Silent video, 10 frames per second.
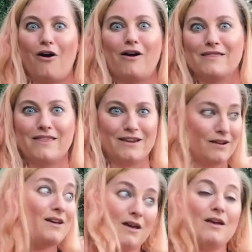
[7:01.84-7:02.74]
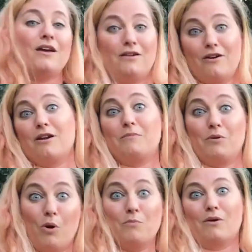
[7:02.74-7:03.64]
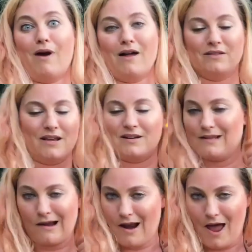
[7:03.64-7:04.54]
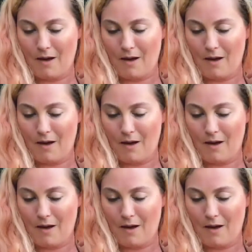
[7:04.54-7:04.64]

car and think you're gonna be roaming around in there. It's not gonna